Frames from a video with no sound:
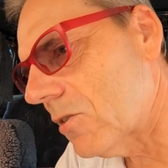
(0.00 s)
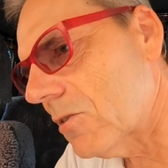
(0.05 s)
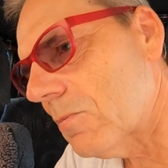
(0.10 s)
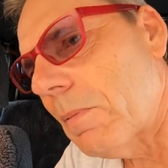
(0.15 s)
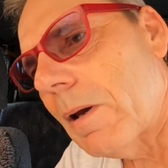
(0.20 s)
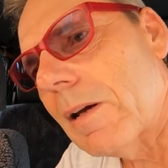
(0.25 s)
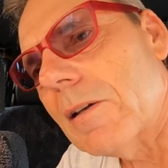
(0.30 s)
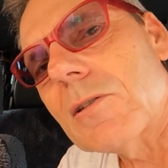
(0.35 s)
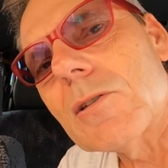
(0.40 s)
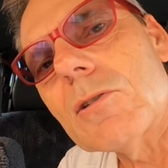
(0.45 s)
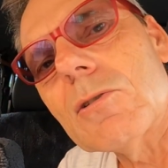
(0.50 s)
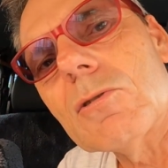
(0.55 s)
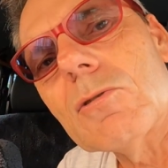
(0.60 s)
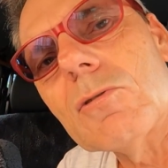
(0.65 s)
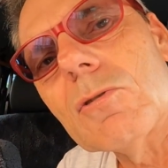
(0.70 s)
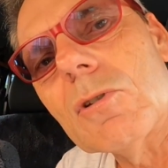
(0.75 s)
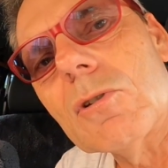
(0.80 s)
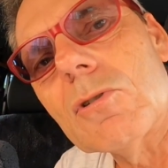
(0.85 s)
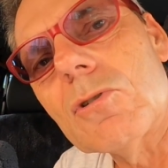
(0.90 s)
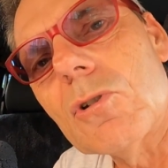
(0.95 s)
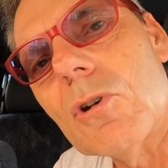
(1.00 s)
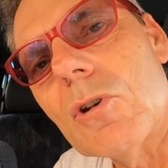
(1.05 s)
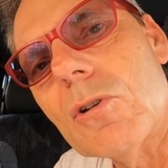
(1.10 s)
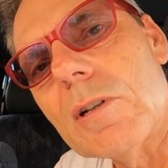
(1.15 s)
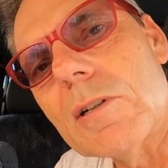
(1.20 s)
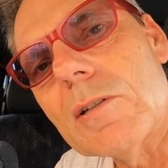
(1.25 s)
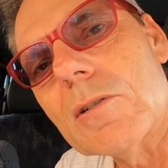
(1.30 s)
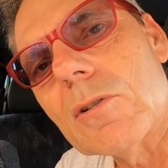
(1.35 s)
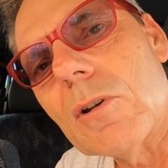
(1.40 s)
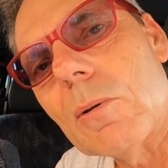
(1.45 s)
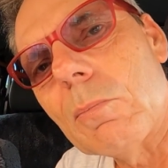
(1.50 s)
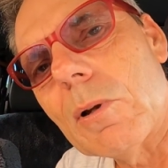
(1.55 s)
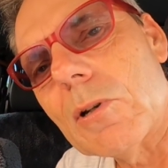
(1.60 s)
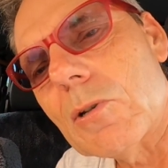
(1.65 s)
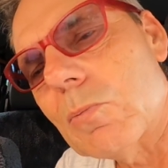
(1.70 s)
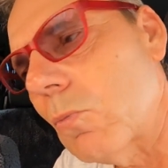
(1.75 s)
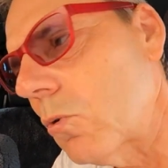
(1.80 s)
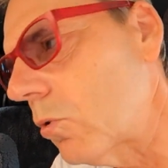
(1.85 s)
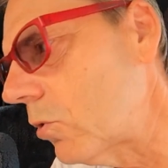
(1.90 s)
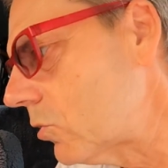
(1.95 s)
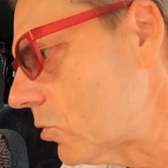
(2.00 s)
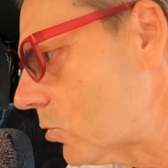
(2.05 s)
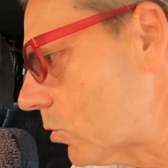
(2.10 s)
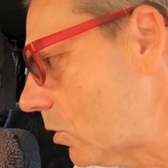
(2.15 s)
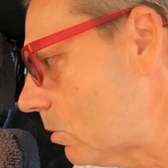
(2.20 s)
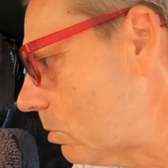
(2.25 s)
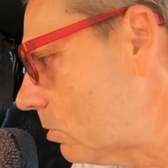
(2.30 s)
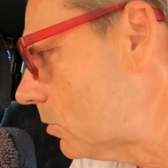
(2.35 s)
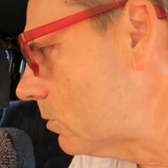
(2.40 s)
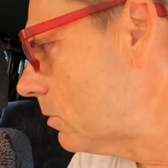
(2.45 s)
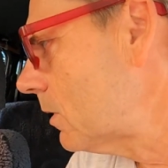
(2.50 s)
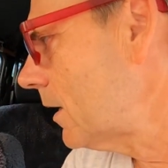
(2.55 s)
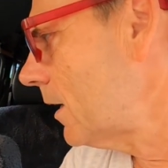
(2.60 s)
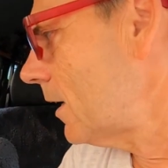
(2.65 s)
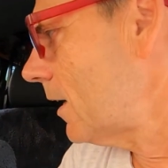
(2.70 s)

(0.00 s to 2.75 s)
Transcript: just makes the journey so much more enjoyable.